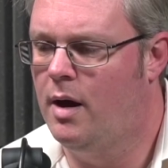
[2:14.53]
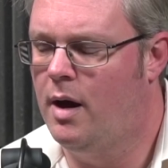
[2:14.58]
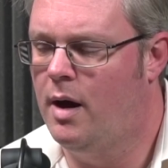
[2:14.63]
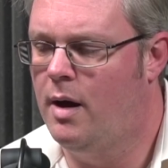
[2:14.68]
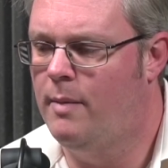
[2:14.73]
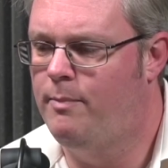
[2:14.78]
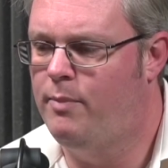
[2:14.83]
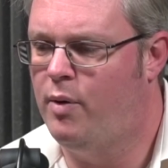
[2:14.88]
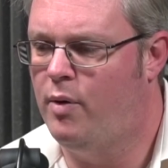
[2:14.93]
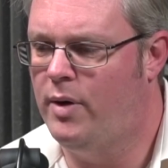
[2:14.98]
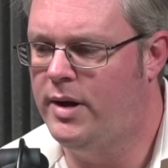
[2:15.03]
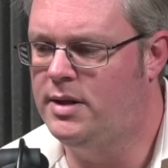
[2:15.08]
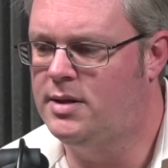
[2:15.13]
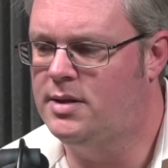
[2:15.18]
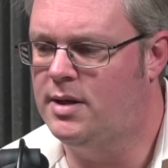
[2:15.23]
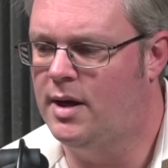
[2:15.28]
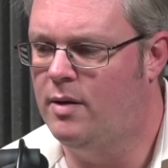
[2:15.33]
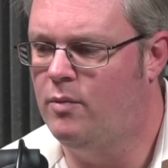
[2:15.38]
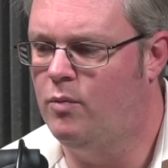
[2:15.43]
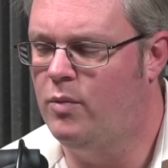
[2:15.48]
a
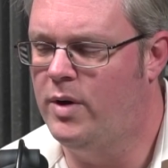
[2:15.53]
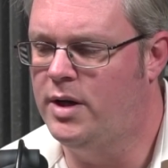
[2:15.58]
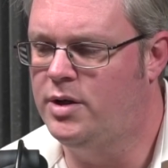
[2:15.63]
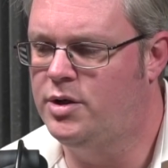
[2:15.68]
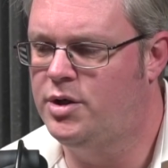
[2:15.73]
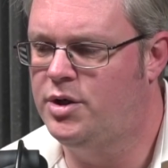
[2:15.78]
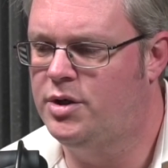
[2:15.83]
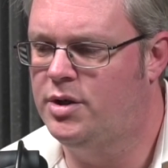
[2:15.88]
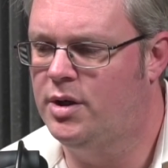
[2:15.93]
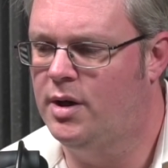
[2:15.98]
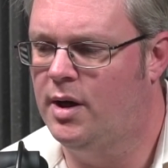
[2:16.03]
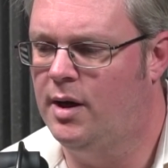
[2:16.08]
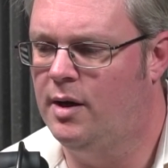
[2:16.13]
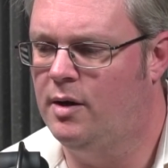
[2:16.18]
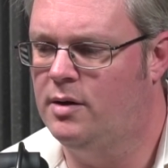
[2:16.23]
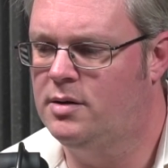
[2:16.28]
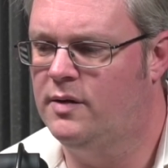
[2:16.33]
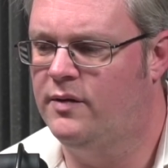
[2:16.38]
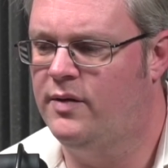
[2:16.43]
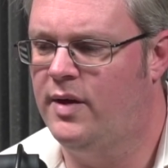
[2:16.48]
point at which a
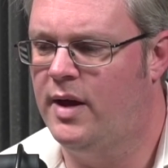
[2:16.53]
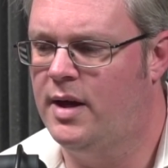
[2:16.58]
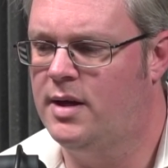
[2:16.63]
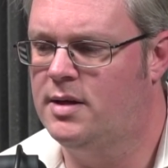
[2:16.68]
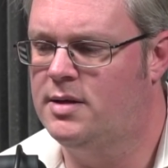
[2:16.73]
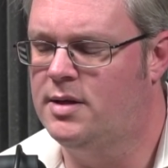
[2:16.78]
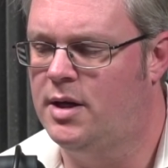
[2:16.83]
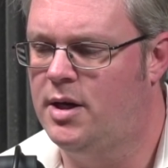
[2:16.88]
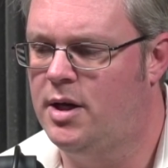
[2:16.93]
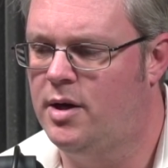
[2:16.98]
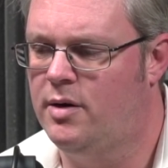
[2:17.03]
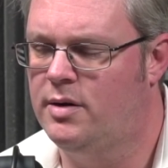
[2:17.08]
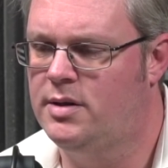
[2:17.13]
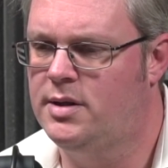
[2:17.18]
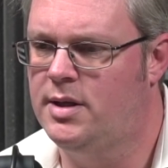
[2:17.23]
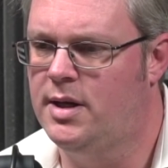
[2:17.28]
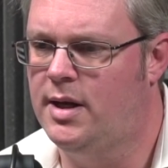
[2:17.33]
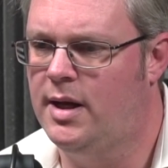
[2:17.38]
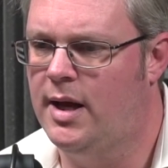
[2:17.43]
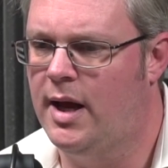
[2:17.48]
lot of that
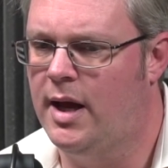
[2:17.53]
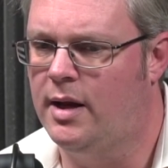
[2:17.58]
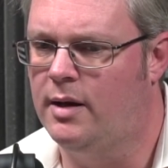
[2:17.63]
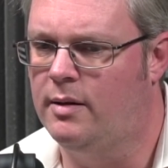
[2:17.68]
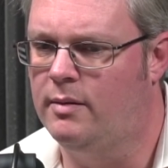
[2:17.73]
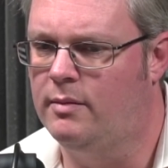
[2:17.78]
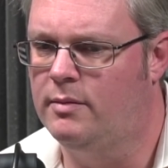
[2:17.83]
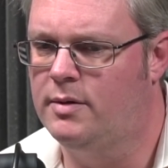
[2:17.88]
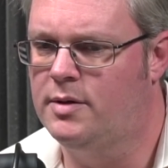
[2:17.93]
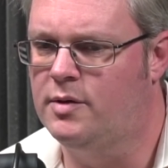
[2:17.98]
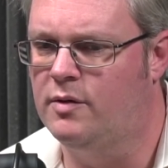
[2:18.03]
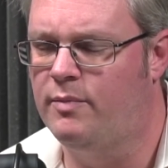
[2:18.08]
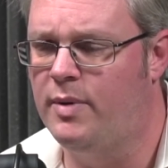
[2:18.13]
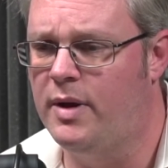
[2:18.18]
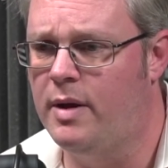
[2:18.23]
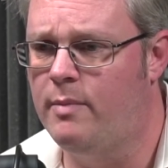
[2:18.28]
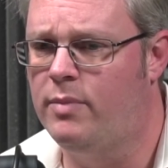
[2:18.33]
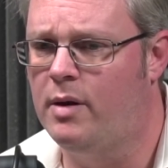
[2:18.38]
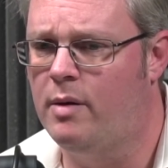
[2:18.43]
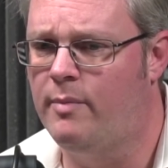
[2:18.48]
security can sort of
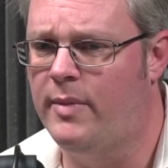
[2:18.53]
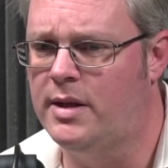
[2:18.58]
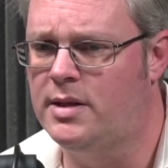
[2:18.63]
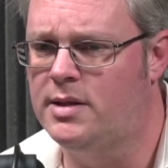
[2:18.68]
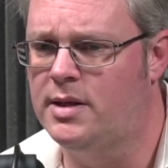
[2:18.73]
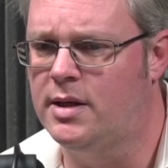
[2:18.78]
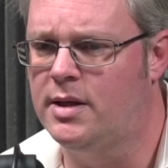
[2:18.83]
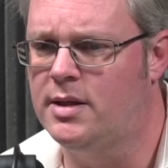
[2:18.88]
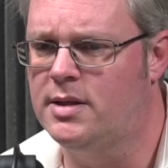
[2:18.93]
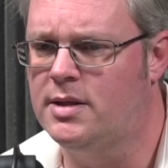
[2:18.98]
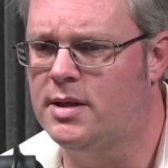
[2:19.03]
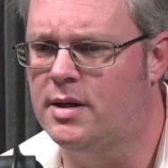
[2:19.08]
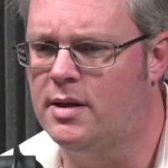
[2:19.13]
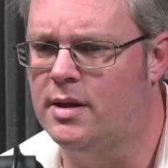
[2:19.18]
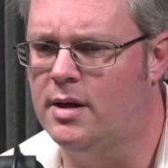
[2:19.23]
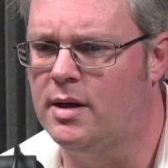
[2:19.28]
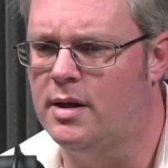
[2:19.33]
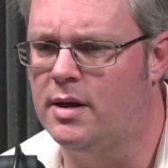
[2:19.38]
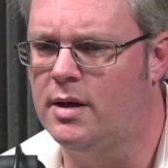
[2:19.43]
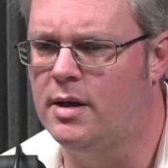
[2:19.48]
be implemented is at
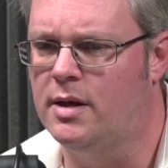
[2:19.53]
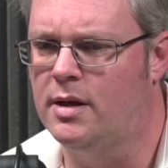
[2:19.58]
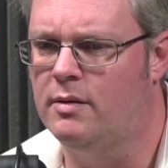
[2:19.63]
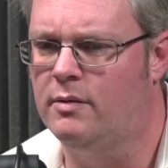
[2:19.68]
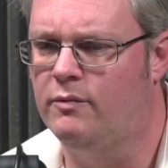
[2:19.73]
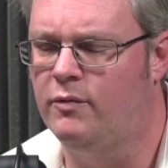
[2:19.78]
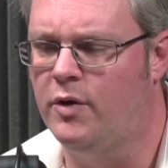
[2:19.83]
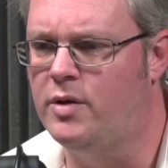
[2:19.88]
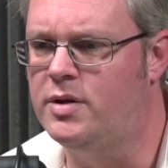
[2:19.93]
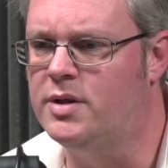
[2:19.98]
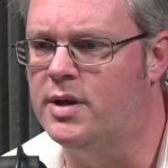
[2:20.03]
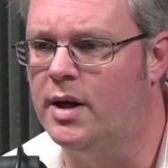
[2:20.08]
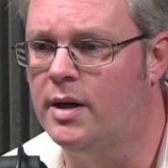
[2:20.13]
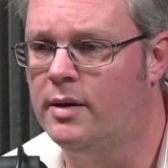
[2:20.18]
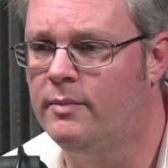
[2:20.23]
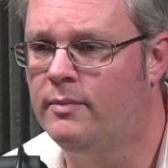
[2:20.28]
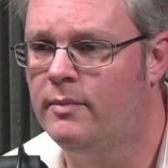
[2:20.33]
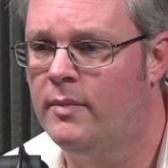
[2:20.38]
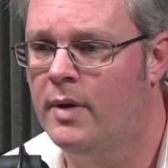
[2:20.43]
the router,